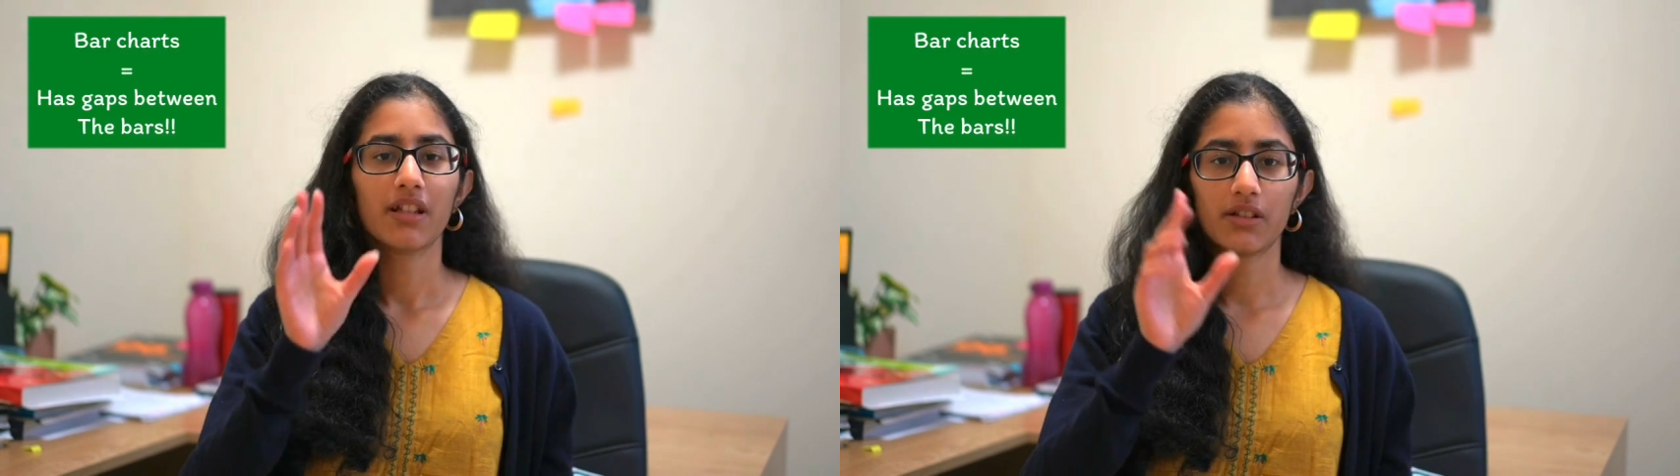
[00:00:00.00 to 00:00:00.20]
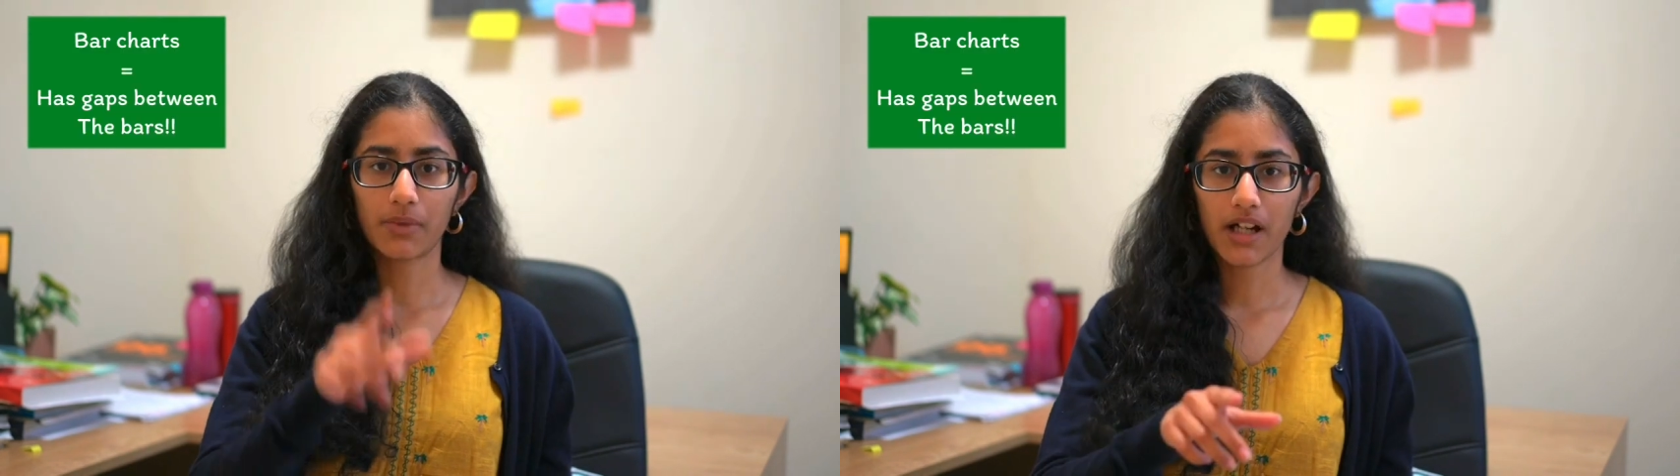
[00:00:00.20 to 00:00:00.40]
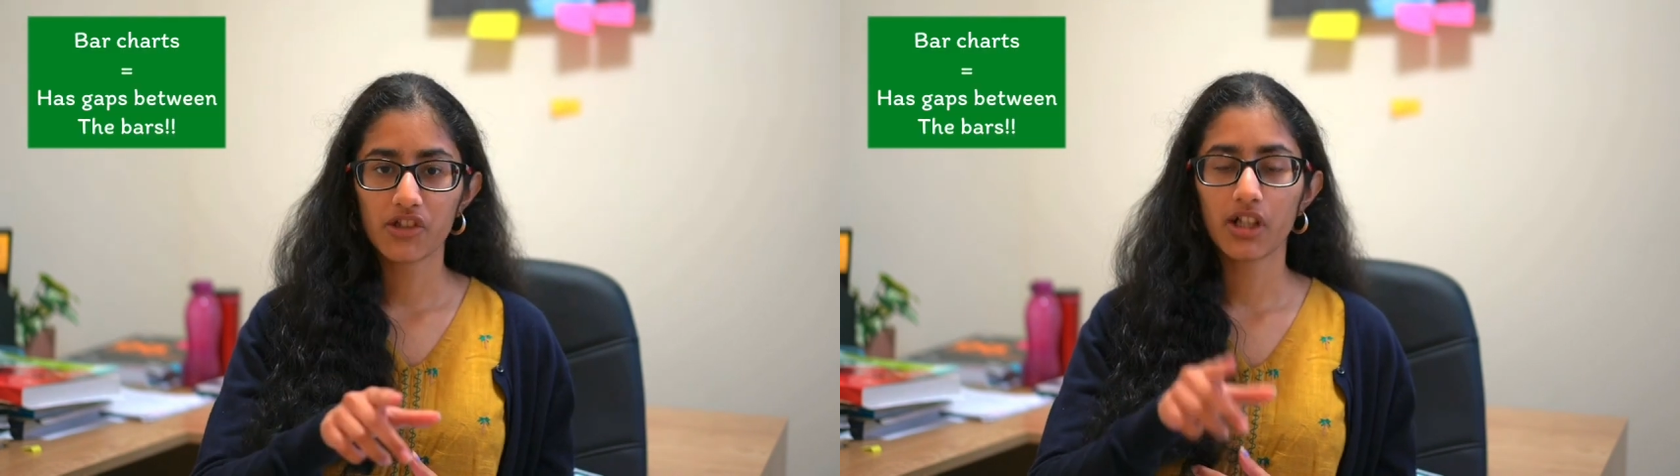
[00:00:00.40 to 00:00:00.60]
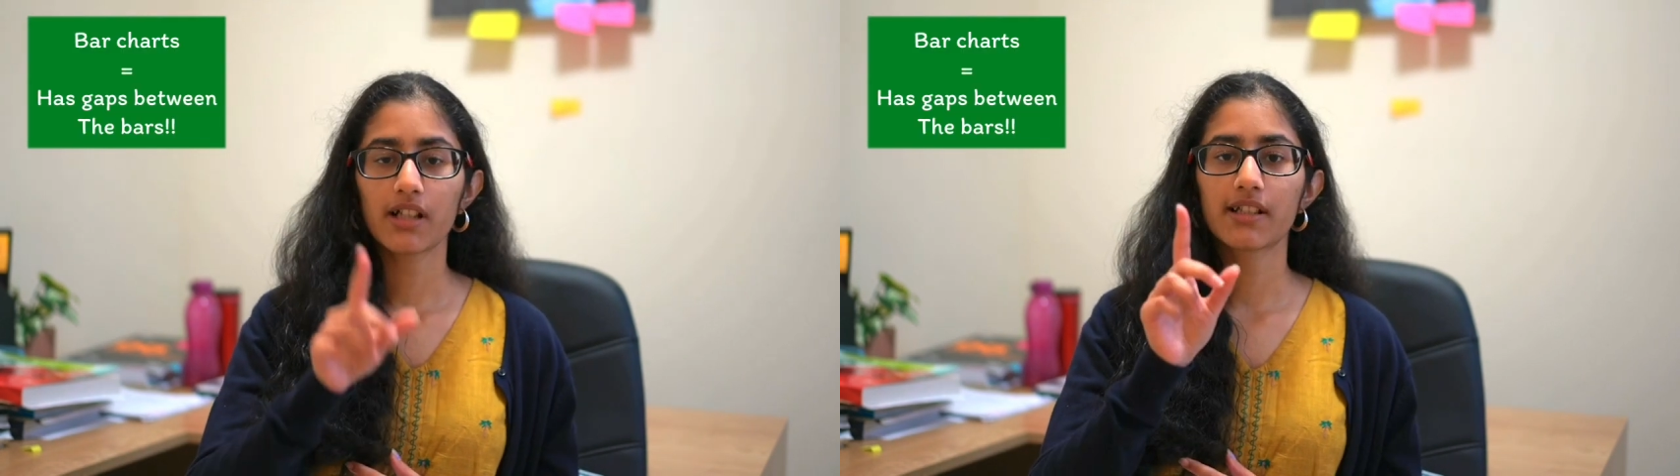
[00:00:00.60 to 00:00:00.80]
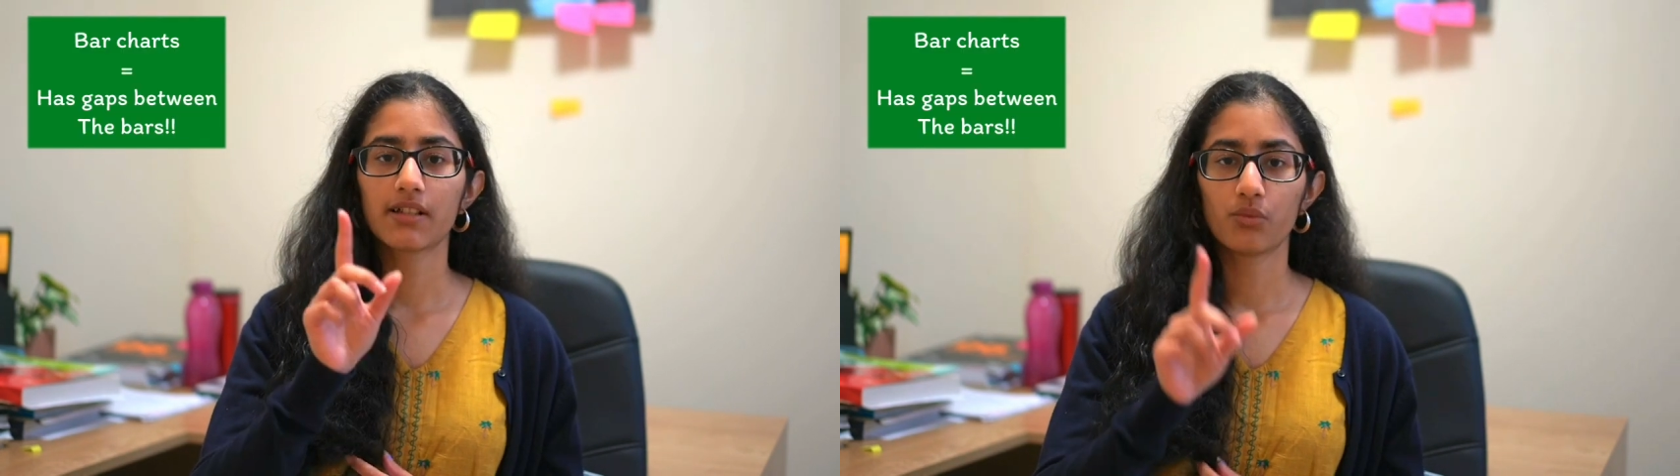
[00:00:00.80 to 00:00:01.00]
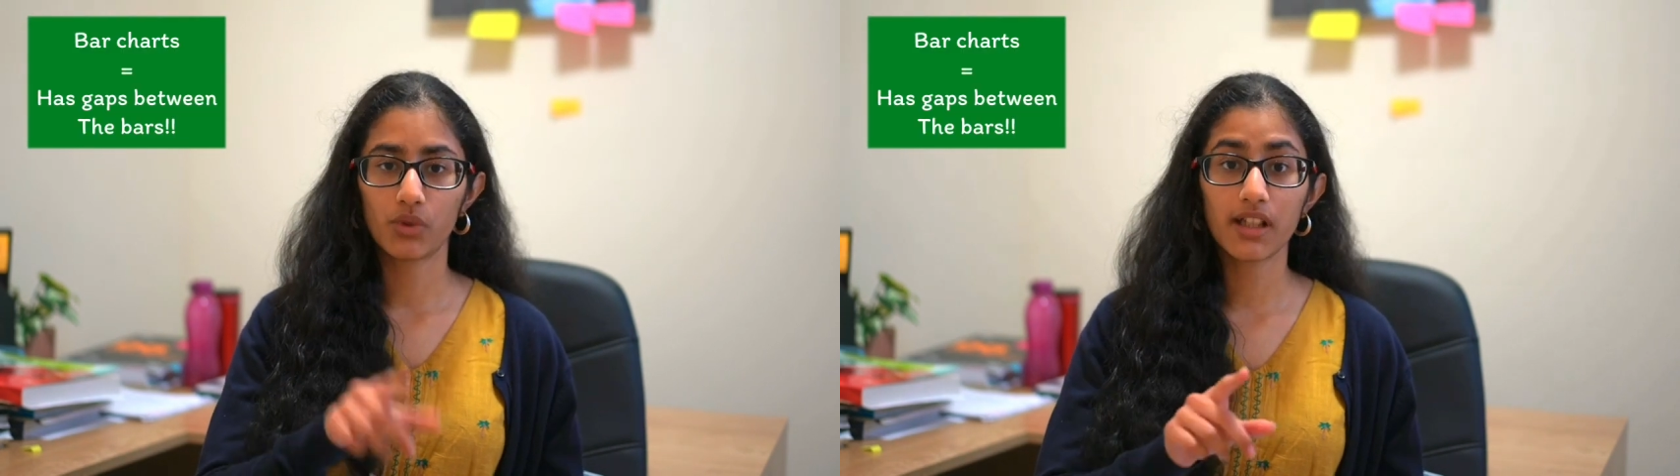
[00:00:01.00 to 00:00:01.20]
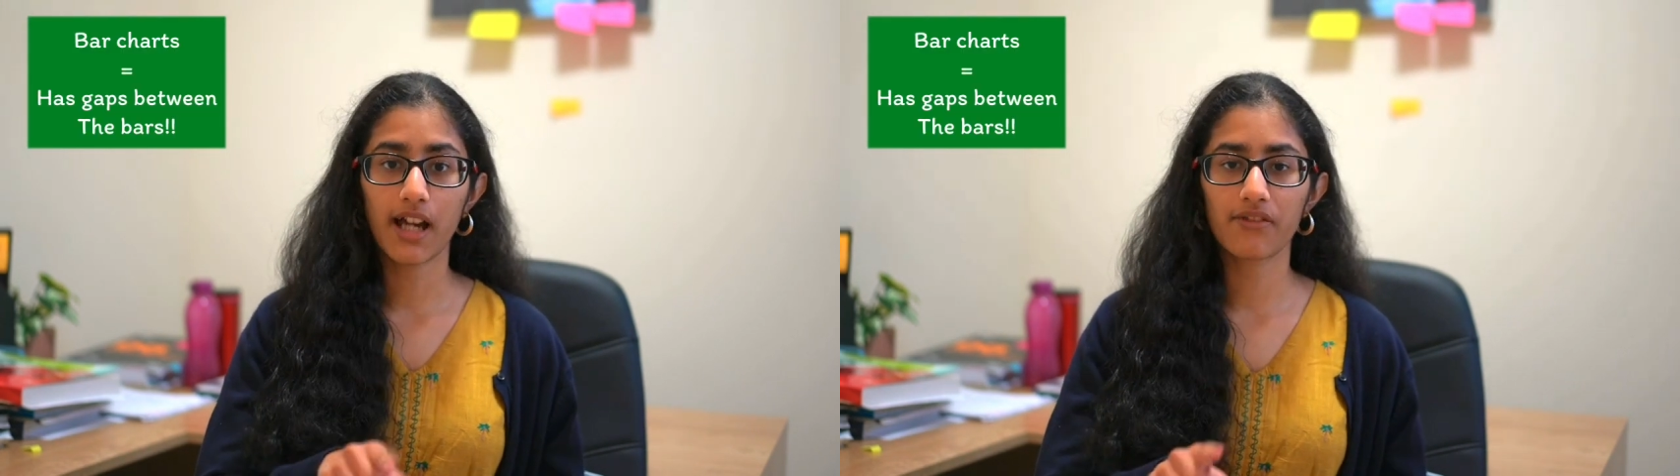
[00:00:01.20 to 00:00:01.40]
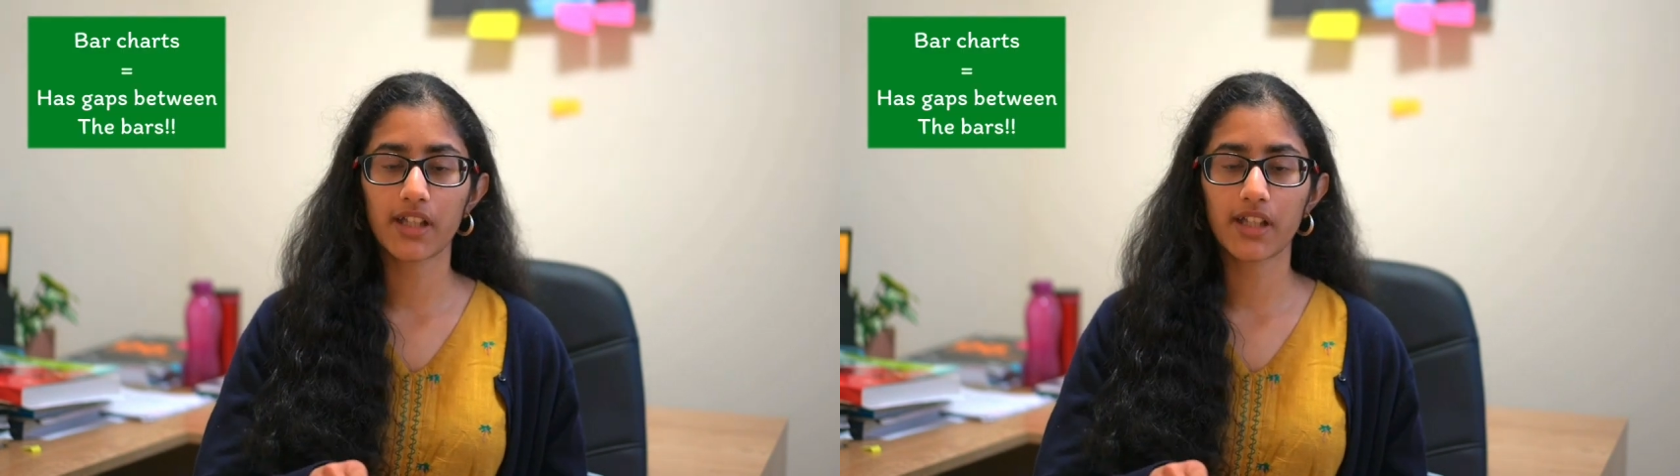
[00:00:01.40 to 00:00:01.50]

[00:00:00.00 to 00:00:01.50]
the bar charts will have